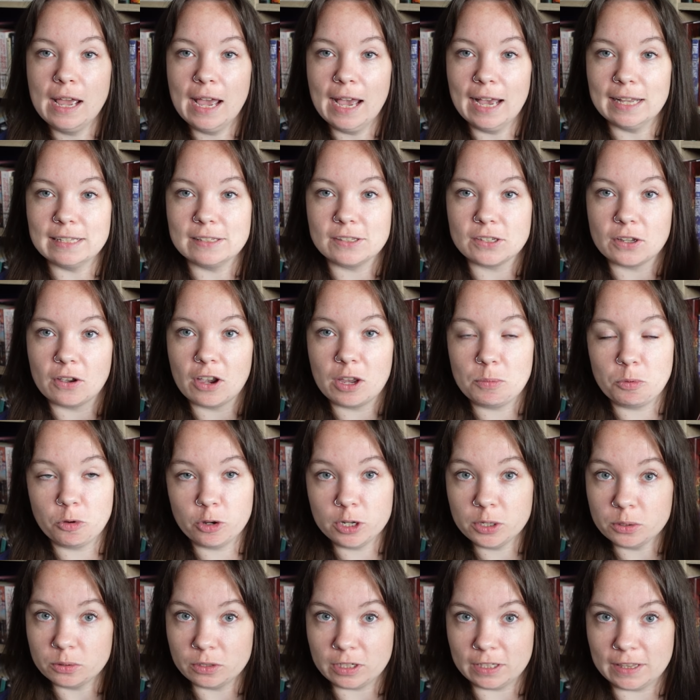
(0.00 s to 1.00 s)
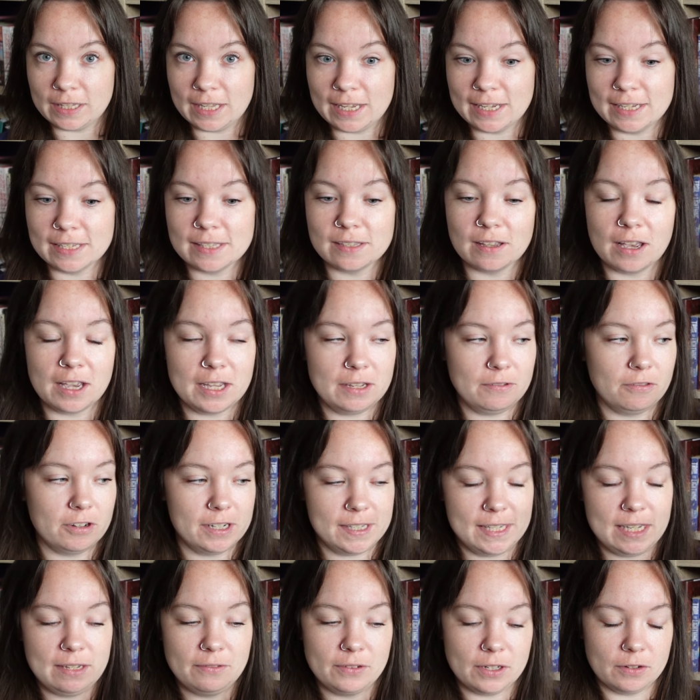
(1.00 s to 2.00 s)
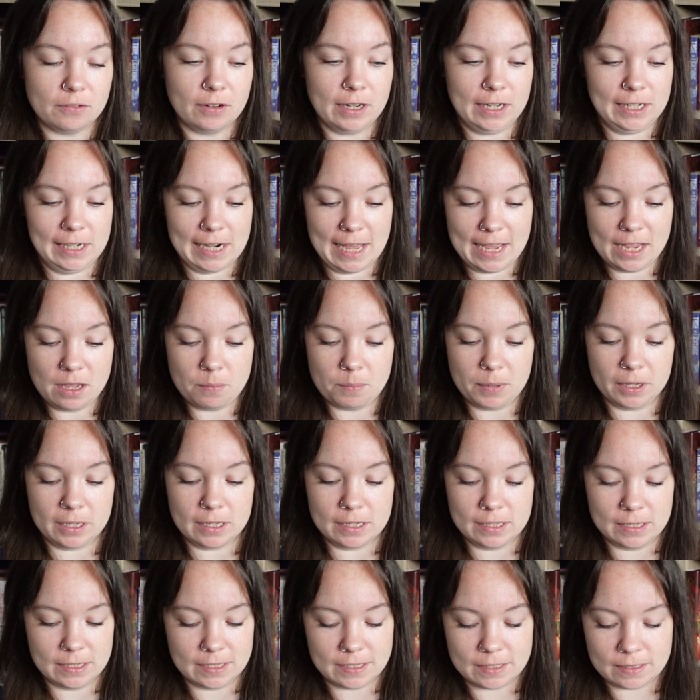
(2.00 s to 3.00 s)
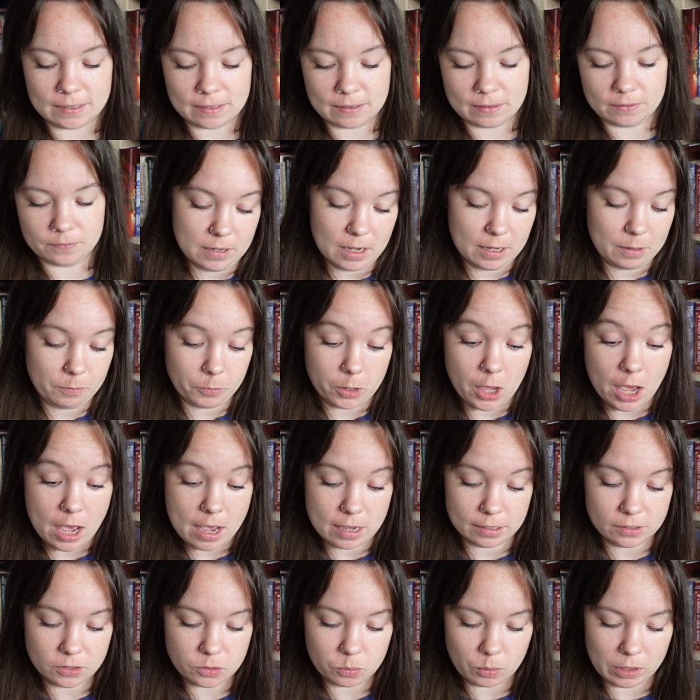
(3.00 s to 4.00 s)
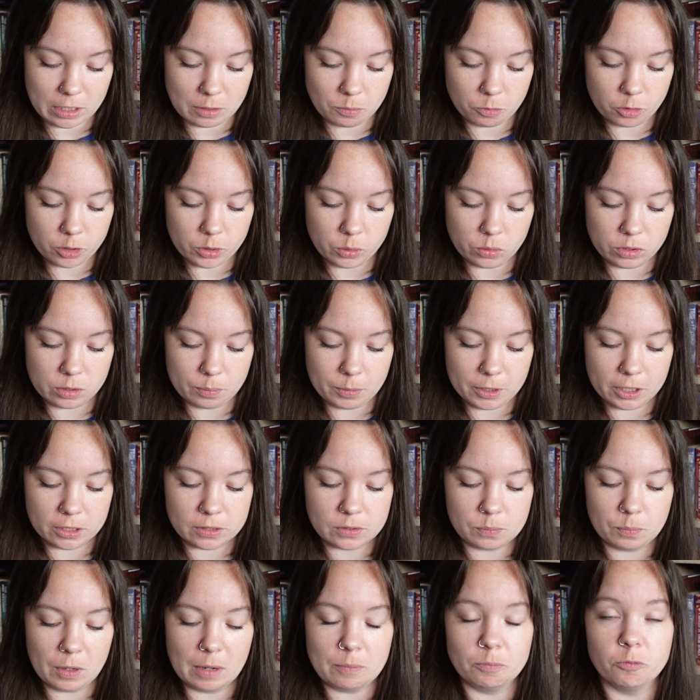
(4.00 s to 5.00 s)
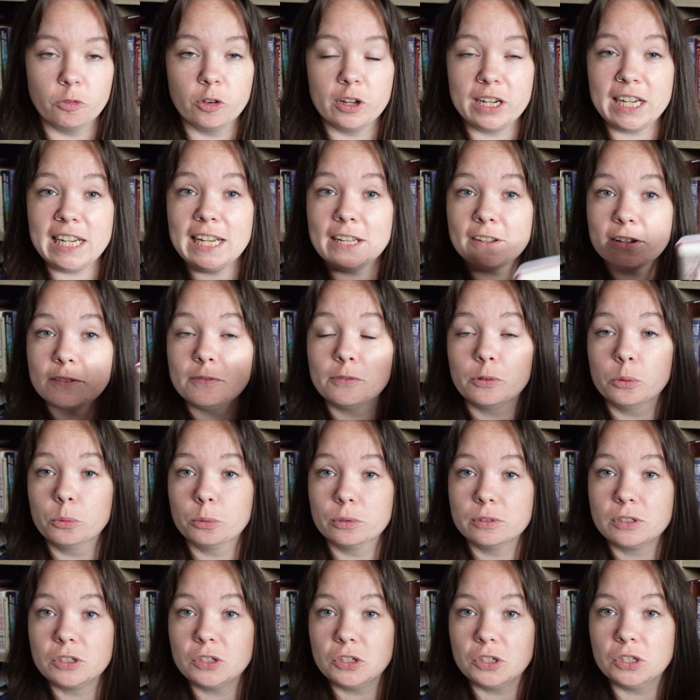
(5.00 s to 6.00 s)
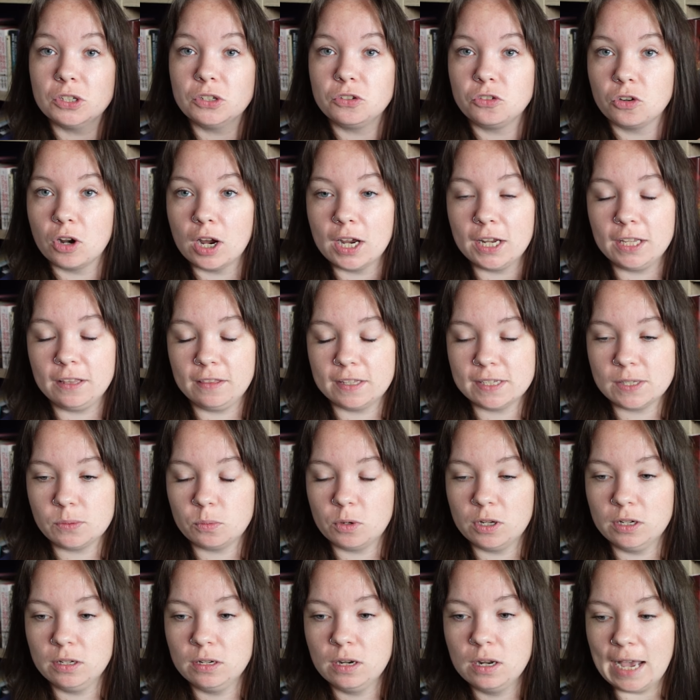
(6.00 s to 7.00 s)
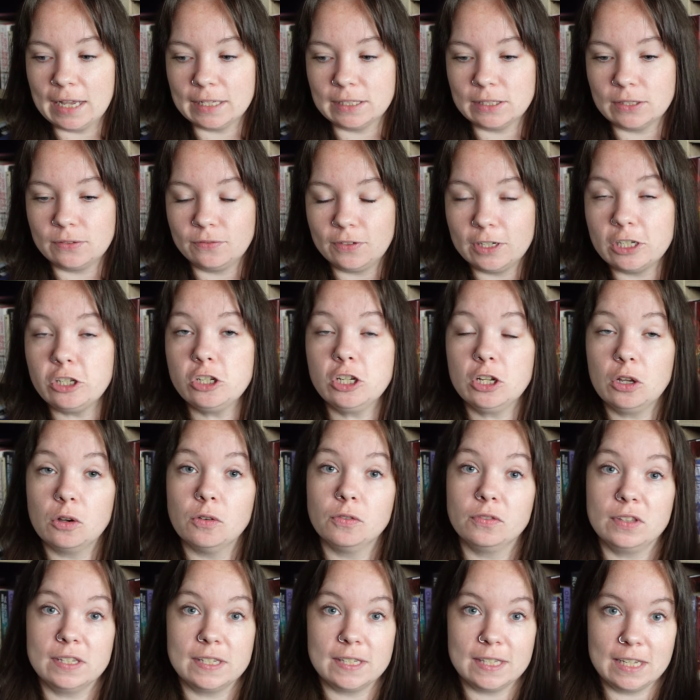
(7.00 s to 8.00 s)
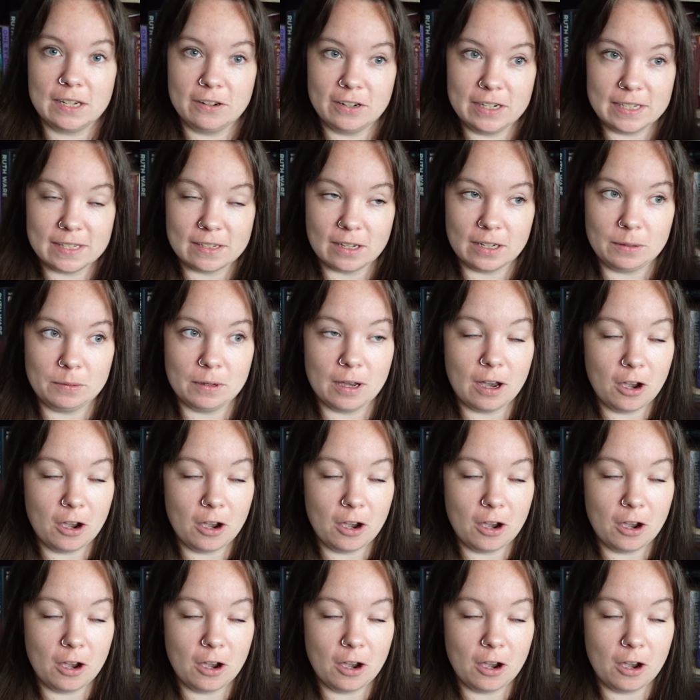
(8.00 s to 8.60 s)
And so I pre-ordered this. I received it really late because I'm cursed when I pre-order books, but I'm really looking forward to trying this one and finishing off this series. I